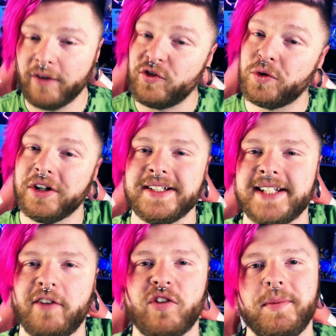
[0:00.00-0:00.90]
if you couldn't
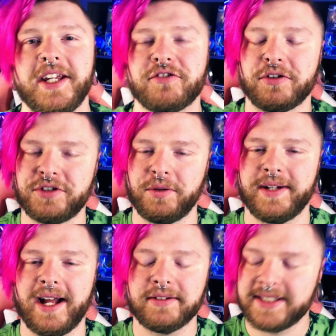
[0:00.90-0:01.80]
tell from the intro, to
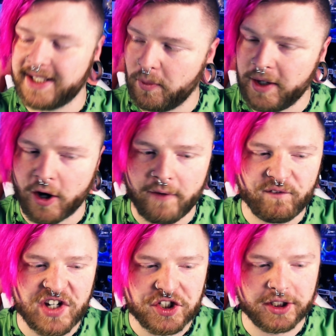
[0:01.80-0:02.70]
announce that we are
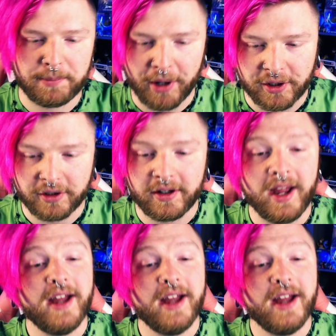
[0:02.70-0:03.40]
officially partnered